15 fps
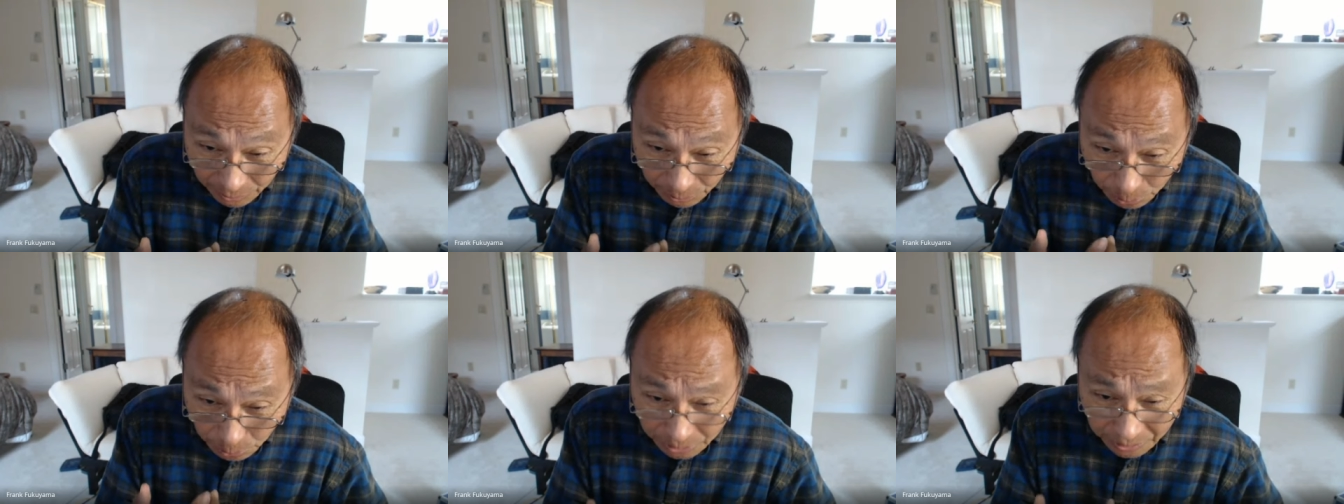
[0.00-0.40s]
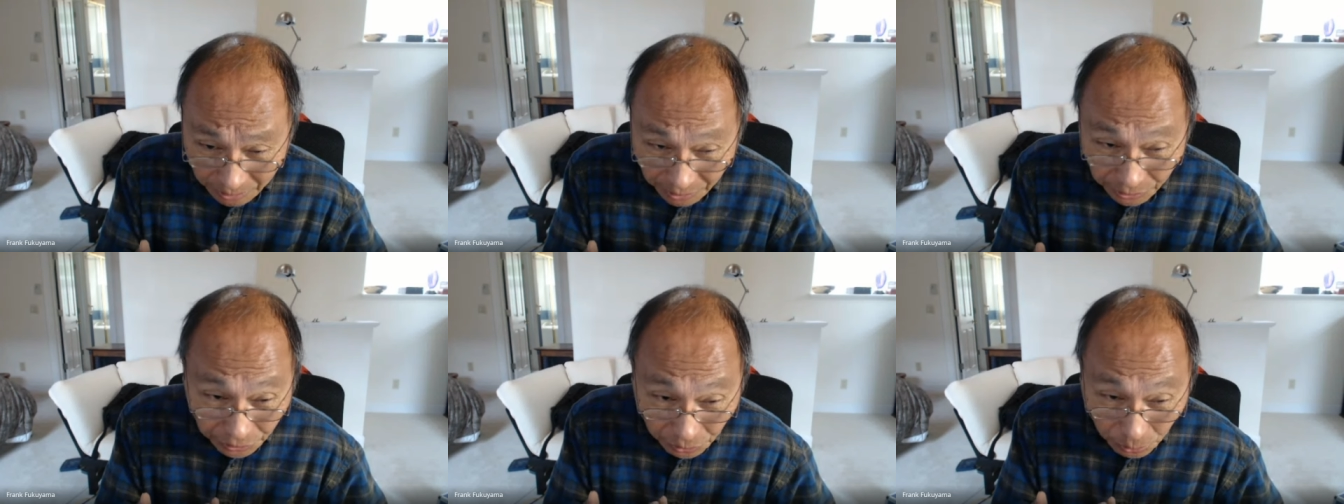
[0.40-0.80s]
who's going to
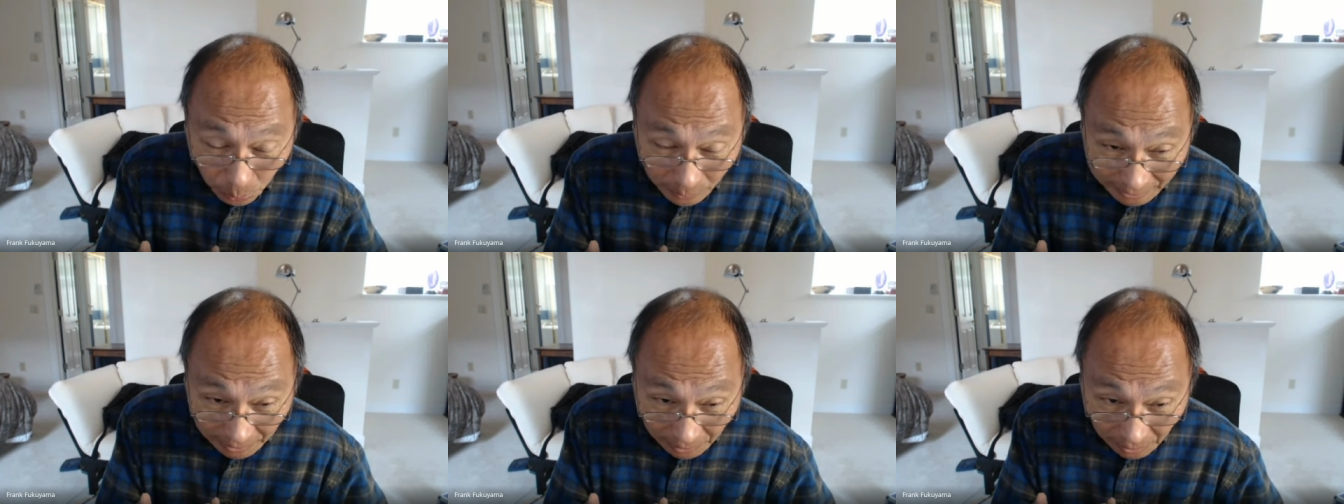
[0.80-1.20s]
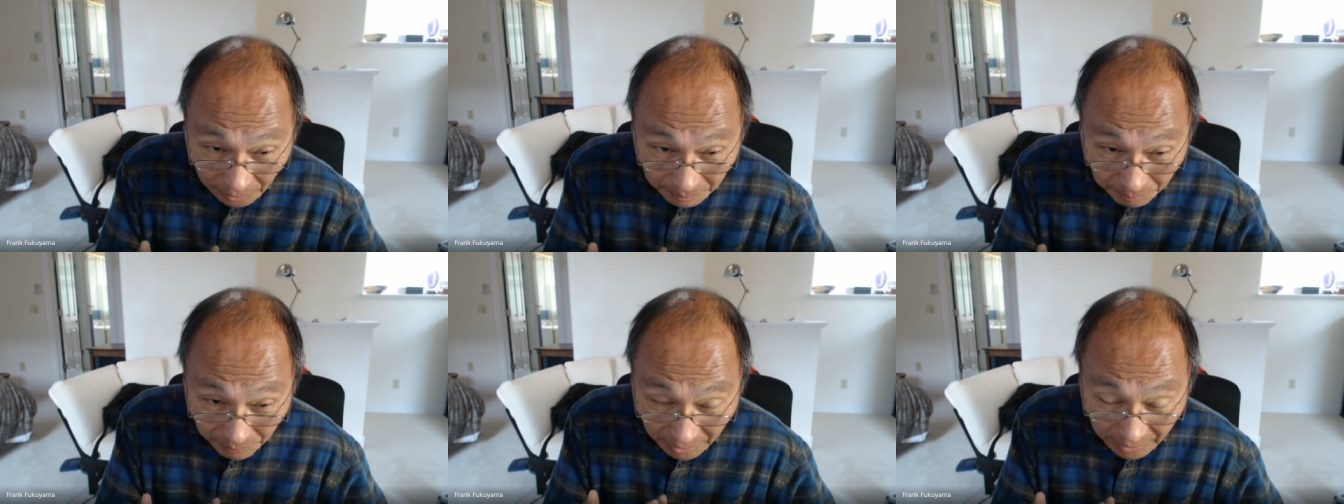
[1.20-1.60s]
do well
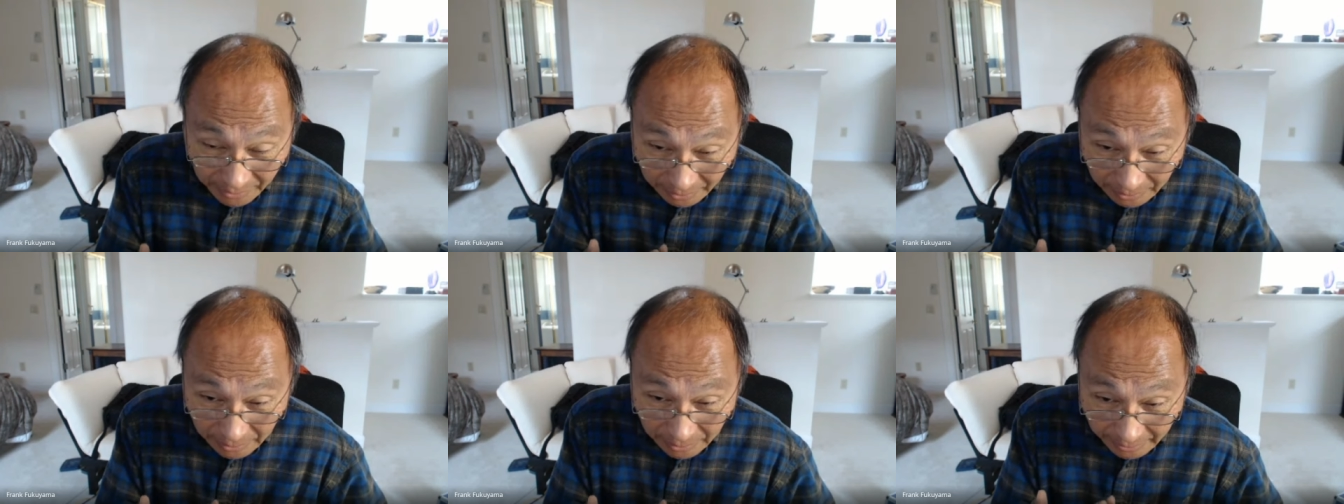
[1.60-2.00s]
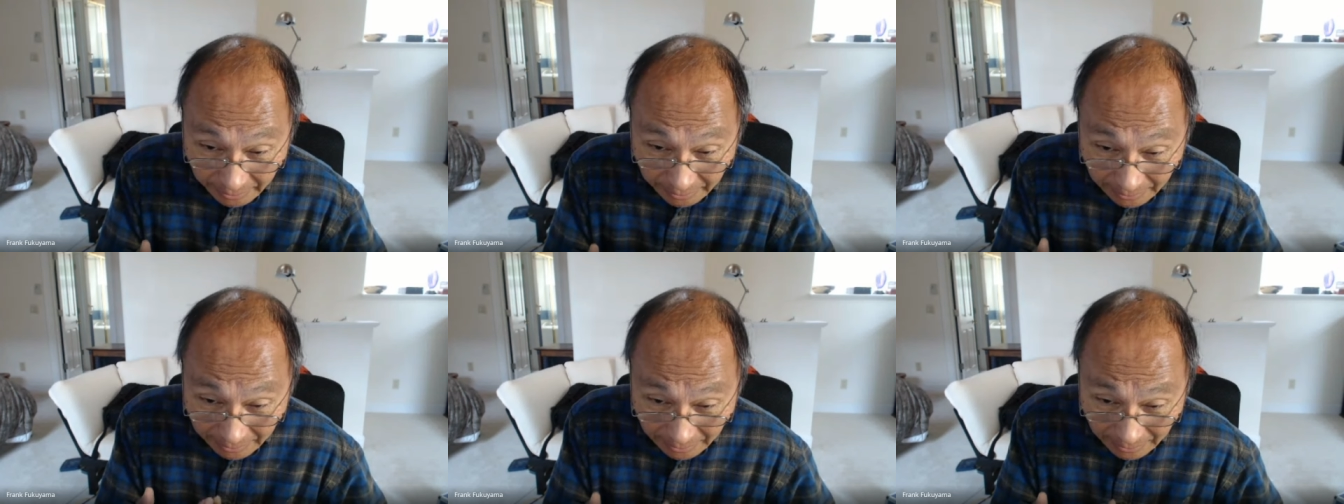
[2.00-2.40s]
politically.
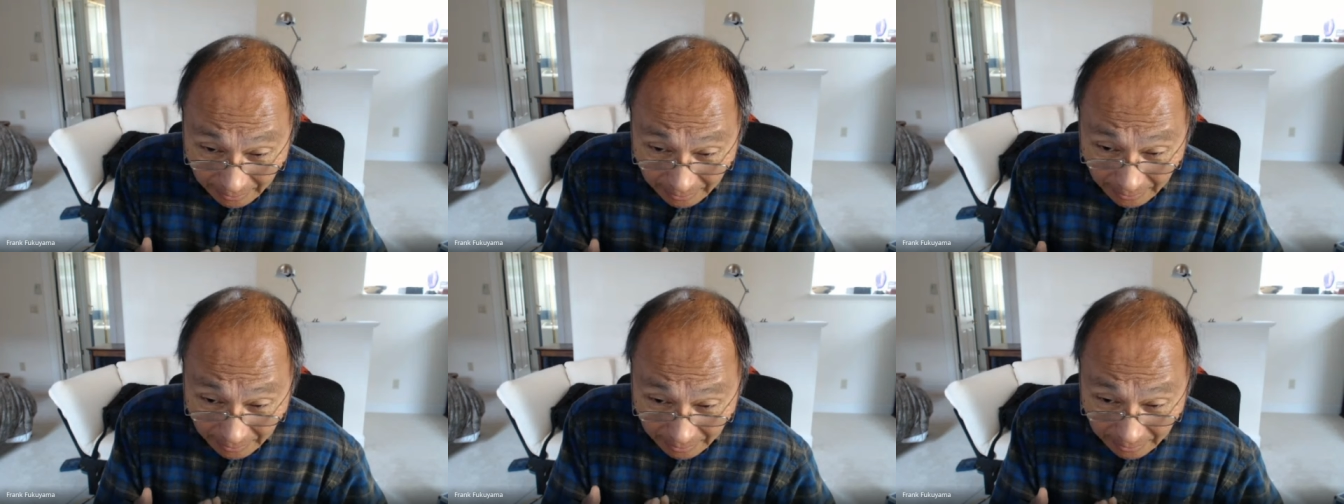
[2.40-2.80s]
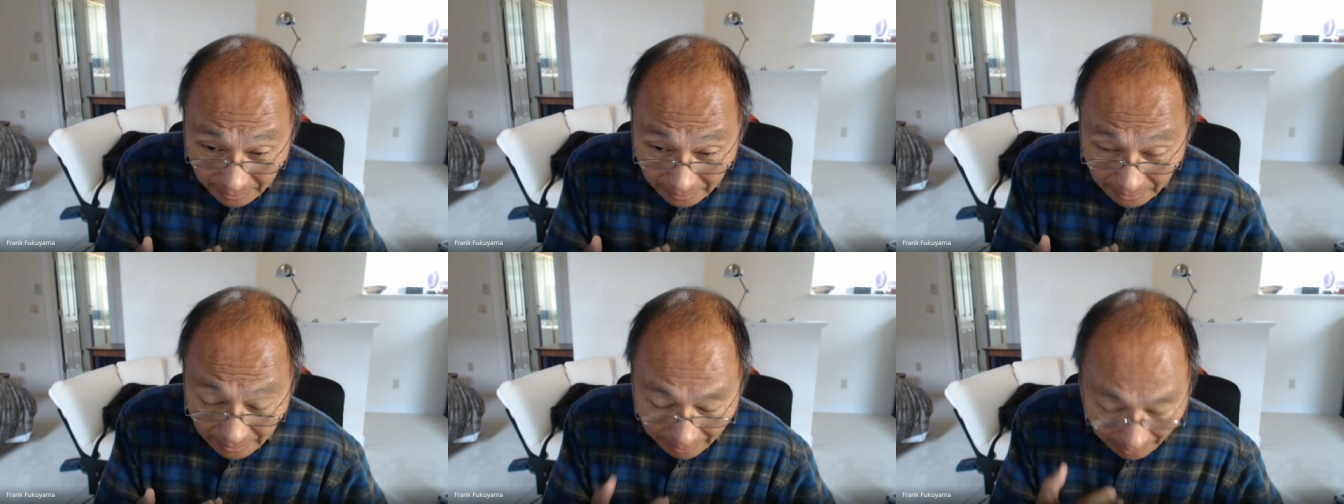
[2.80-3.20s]
Uh,